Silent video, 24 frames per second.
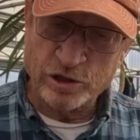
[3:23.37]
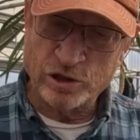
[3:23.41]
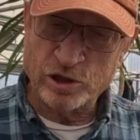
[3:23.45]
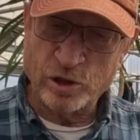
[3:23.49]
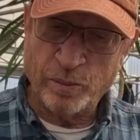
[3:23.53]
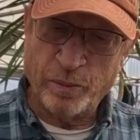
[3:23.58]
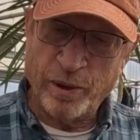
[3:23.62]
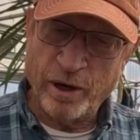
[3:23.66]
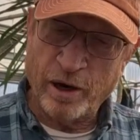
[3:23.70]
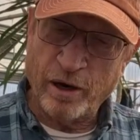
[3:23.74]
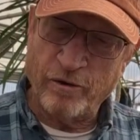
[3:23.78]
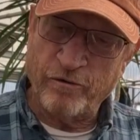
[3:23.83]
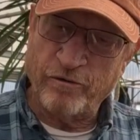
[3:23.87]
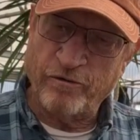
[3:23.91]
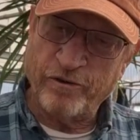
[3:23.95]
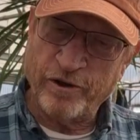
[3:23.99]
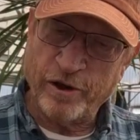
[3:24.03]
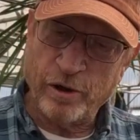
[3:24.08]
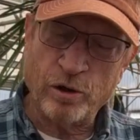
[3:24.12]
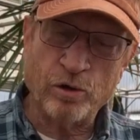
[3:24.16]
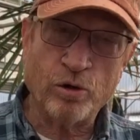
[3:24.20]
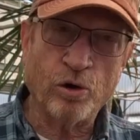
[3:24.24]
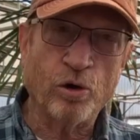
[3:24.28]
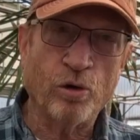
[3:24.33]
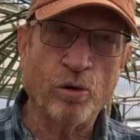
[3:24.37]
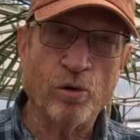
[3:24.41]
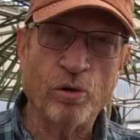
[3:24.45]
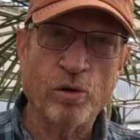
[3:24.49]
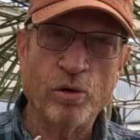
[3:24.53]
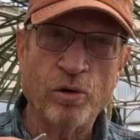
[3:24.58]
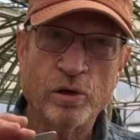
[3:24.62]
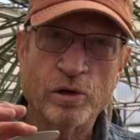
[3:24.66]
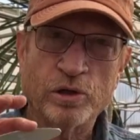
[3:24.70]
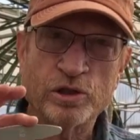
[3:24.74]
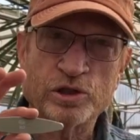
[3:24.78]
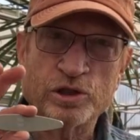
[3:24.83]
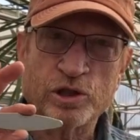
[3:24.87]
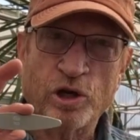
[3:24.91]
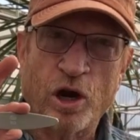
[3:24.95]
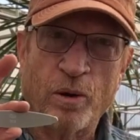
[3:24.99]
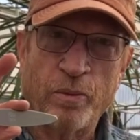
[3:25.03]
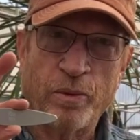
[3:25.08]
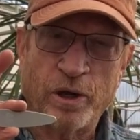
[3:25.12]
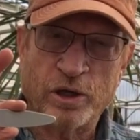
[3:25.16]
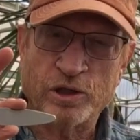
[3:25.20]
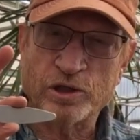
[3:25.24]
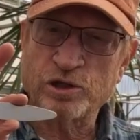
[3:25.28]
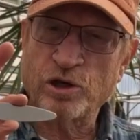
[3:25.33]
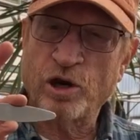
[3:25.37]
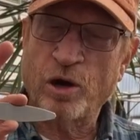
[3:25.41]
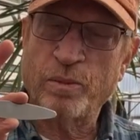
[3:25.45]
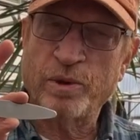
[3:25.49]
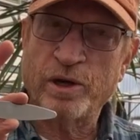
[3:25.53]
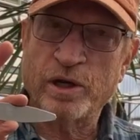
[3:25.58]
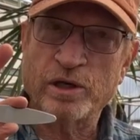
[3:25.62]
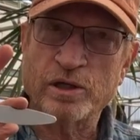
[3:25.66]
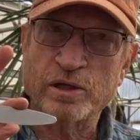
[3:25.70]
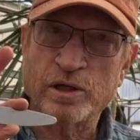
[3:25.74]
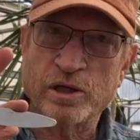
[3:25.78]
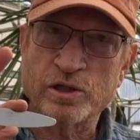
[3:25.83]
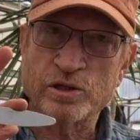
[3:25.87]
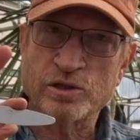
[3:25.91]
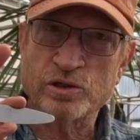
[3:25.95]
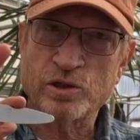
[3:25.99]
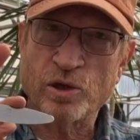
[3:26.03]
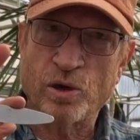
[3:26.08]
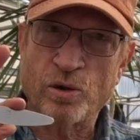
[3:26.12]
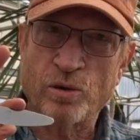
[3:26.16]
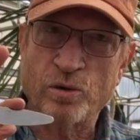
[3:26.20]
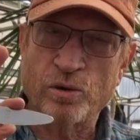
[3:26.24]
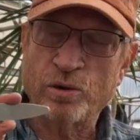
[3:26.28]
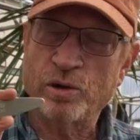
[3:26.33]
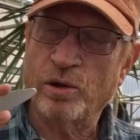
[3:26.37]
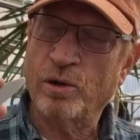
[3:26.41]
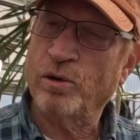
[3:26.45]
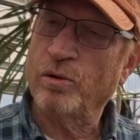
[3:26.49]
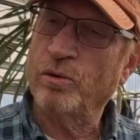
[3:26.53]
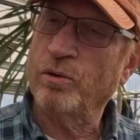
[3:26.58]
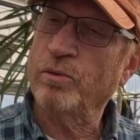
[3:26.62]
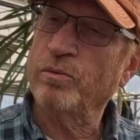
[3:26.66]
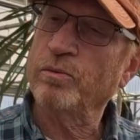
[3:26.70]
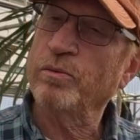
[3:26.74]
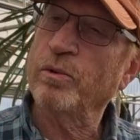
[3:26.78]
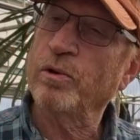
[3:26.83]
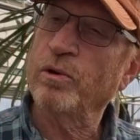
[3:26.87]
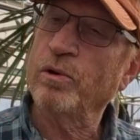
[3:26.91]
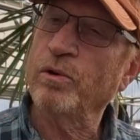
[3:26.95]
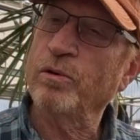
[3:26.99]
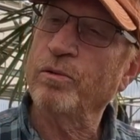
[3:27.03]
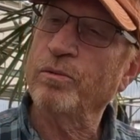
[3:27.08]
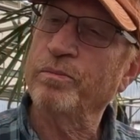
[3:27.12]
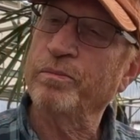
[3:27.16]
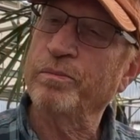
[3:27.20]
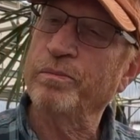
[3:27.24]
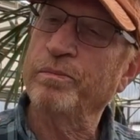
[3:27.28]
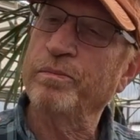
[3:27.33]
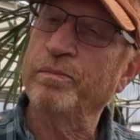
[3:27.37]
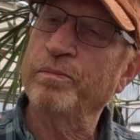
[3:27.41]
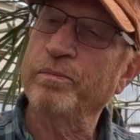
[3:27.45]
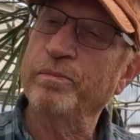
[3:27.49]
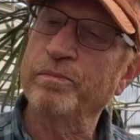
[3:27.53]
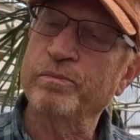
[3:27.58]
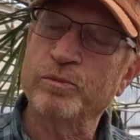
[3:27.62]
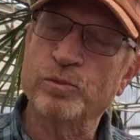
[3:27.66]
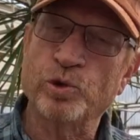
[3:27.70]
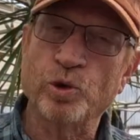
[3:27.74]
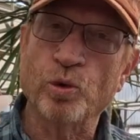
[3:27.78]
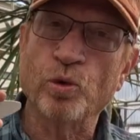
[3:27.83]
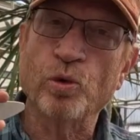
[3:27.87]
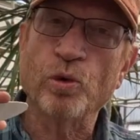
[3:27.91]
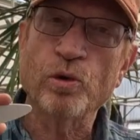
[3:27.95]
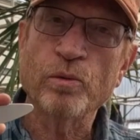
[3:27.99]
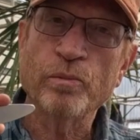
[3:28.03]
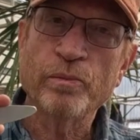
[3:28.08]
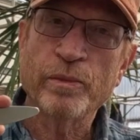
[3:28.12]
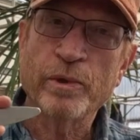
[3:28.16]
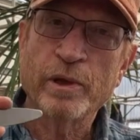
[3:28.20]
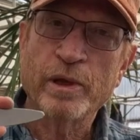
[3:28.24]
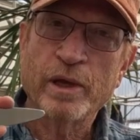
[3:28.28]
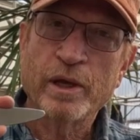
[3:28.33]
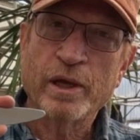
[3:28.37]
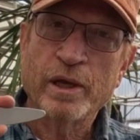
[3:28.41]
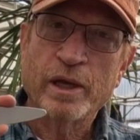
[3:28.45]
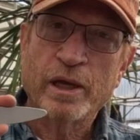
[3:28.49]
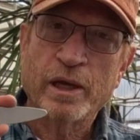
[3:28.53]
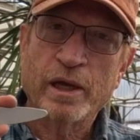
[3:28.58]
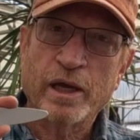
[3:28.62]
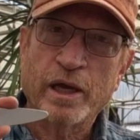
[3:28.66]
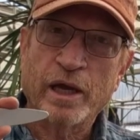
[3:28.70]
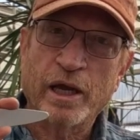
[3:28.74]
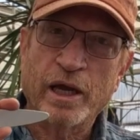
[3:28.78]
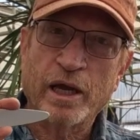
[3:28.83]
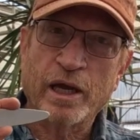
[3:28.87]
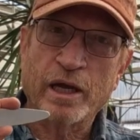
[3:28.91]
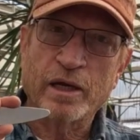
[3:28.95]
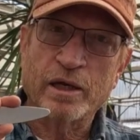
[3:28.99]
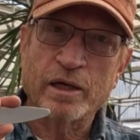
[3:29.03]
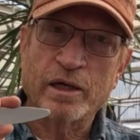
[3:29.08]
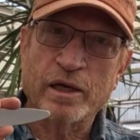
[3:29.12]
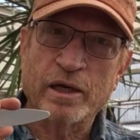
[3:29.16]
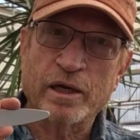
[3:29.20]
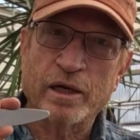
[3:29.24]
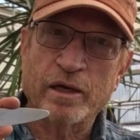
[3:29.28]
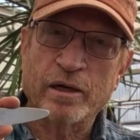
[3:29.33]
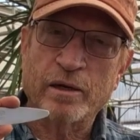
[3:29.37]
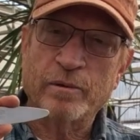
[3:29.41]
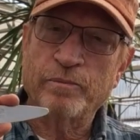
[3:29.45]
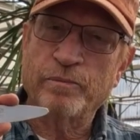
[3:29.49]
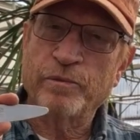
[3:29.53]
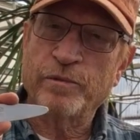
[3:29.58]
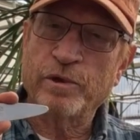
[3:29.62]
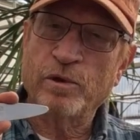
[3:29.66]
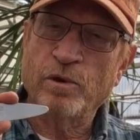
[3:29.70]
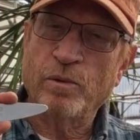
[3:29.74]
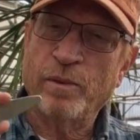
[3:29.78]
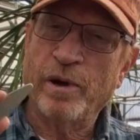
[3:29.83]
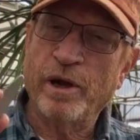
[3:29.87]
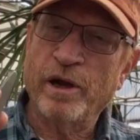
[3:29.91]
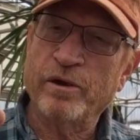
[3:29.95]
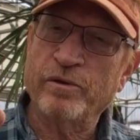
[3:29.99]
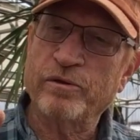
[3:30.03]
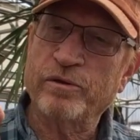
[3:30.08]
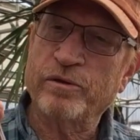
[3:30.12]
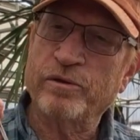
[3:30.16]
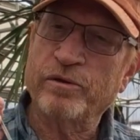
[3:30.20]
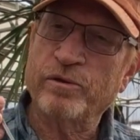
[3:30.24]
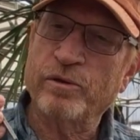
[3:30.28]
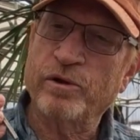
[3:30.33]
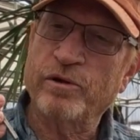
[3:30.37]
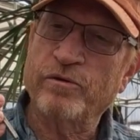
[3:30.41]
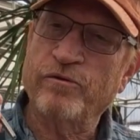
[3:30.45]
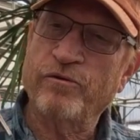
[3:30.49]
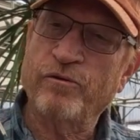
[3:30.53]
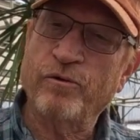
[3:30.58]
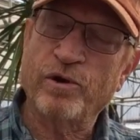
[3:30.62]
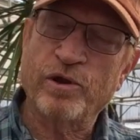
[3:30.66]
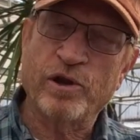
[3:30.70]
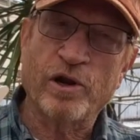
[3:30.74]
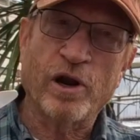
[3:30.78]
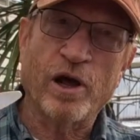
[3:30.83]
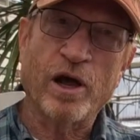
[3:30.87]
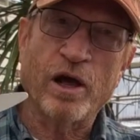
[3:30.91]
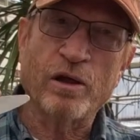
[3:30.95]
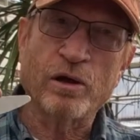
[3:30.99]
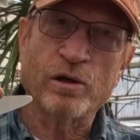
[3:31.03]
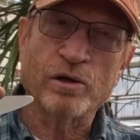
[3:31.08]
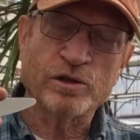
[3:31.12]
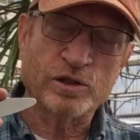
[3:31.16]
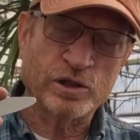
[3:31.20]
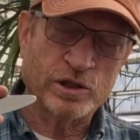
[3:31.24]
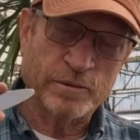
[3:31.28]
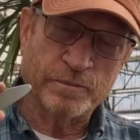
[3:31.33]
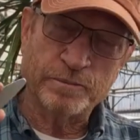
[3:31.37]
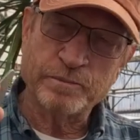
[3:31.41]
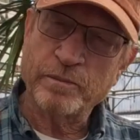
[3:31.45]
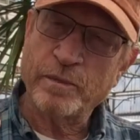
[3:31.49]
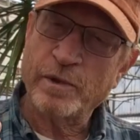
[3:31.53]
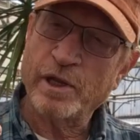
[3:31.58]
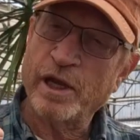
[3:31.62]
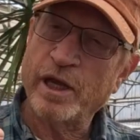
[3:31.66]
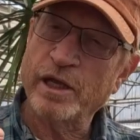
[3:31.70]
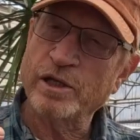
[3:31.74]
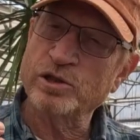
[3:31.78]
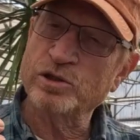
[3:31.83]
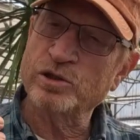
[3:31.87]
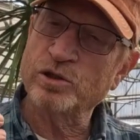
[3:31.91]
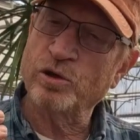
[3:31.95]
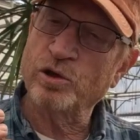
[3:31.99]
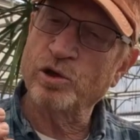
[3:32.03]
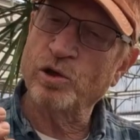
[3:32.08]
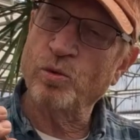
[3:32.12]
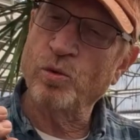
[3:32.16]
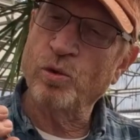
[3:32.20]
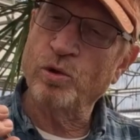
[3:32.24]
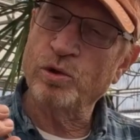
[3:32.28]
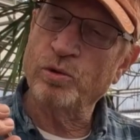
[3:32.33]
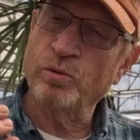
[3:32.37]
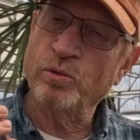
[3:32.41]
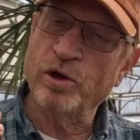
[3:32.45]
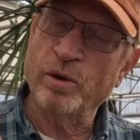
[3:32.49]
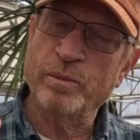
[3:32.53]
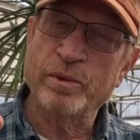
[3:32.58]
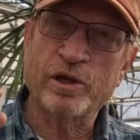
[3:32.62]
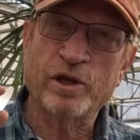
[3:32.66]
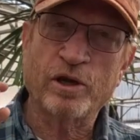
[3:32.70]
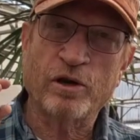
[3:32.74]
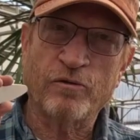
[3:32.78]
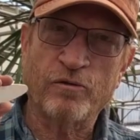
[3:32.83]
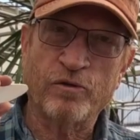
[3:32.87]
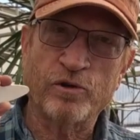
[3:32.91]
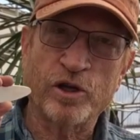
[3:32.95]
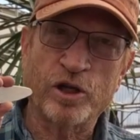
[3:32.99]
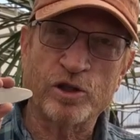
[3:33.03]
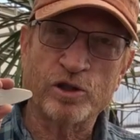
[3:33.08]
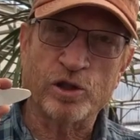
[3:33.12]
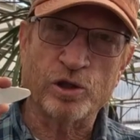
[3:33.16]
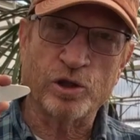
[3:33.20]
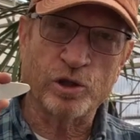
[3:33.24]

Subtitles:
is a pair of Felco sharpening stone or tool, and they're about $30–40, and so you want to be careful not to